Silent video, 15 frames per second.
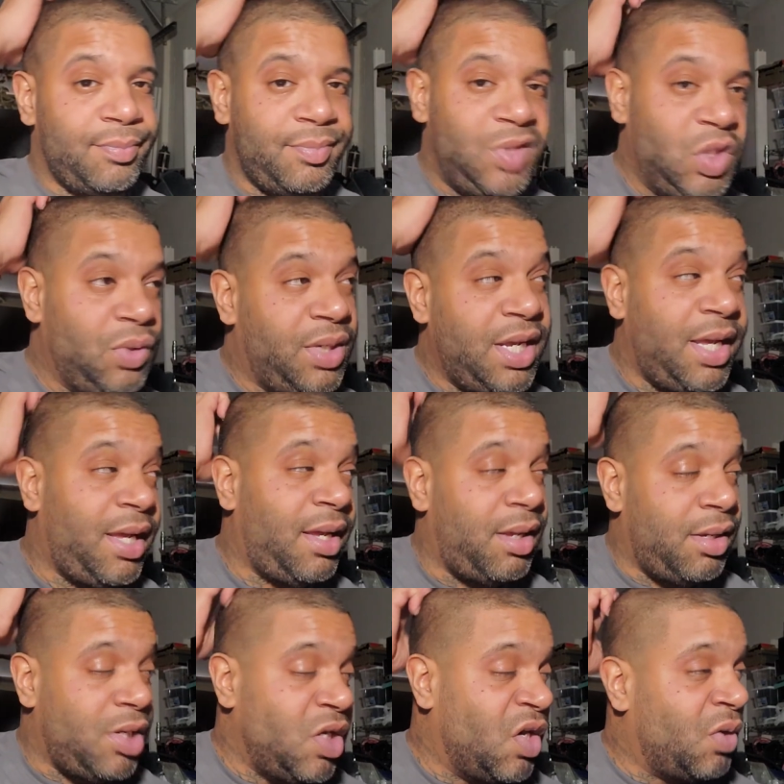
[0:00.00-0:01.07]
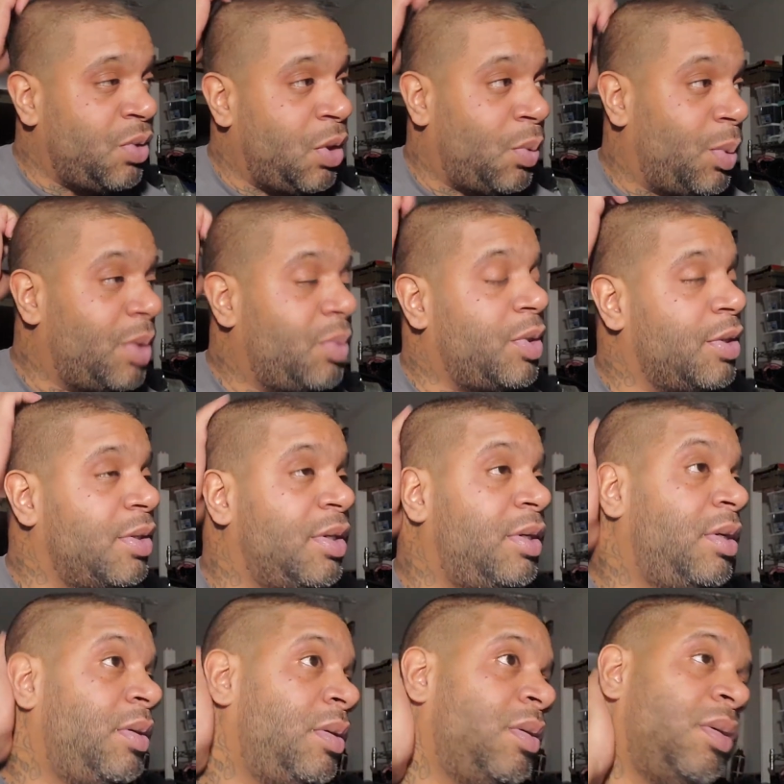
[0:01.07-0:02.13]
You can't. You don't know what we're gonna
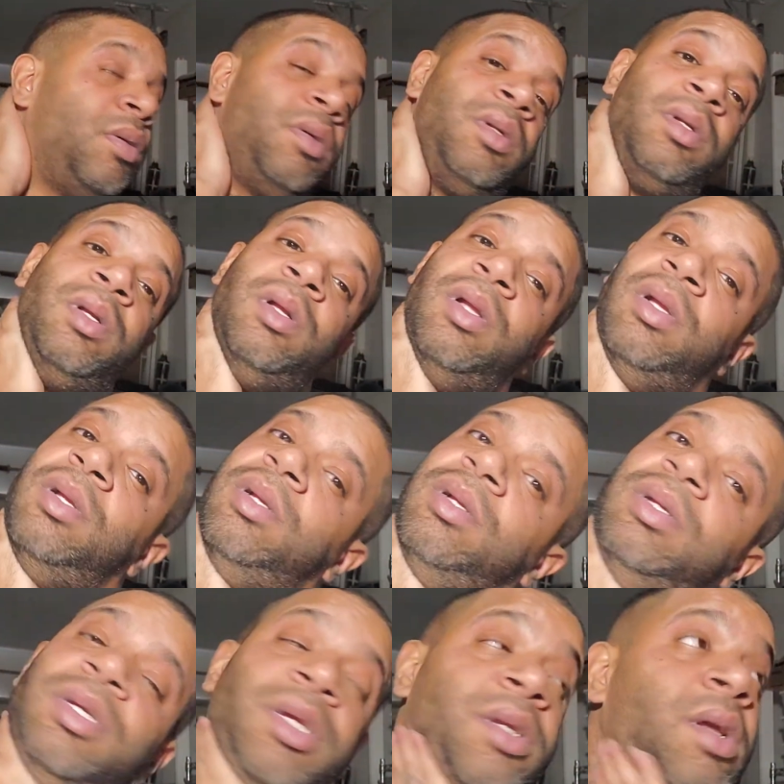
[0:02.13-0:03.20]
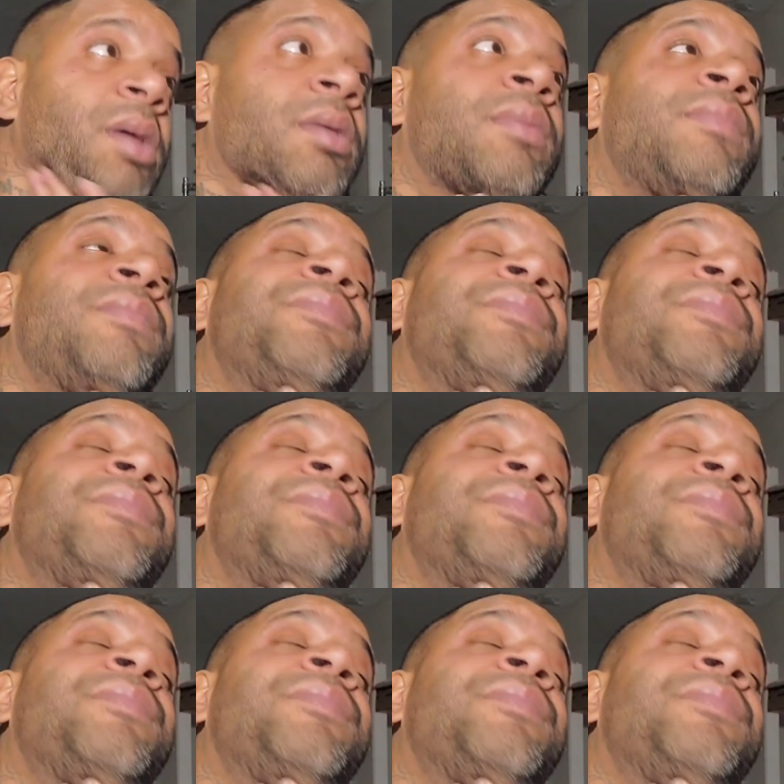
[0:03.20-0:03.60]
do. You know.